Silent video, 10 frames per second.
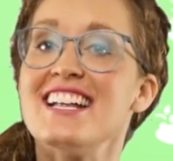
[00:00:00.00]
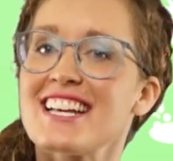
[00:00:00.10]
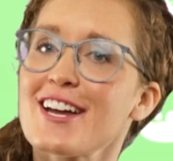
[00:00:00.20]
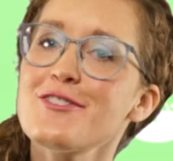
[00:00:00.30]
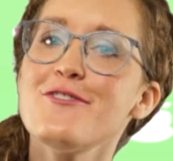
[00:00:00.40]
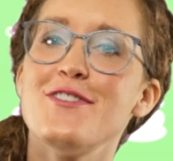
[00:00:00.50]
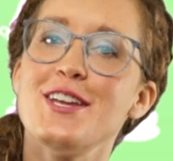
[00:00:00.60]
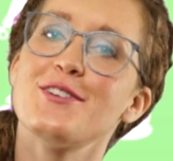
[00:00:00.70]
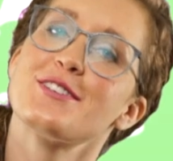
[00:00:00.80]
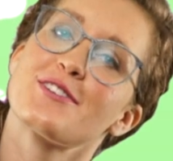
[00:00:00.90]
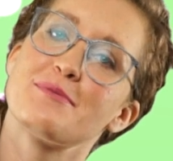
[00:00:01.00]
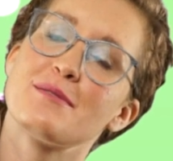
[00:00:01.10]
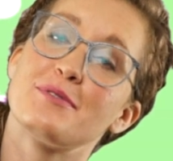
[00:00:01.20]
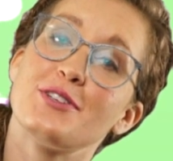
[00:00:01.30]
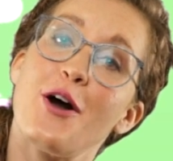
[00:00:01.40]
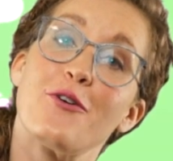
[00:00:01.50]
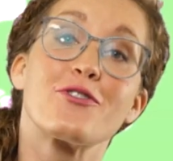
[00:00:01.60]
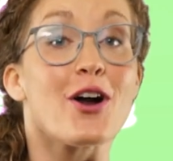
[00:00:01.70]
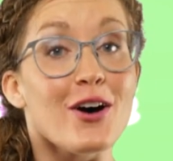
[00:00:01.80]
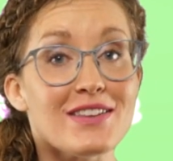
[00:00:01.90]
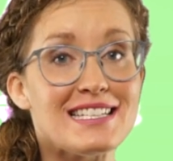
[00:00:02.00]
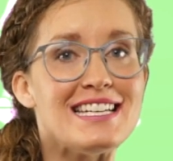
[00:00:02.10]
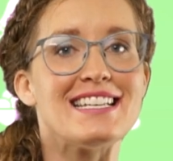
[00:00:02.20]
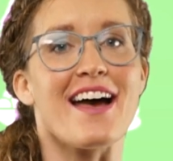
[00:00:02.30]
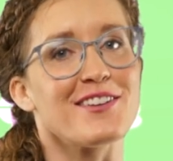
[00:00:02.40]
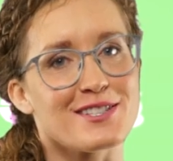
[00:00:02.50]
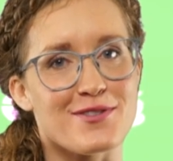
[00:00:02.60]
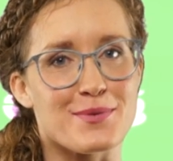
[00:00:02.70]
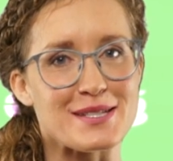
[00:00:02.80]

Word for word: Check out the video description below for all the details of the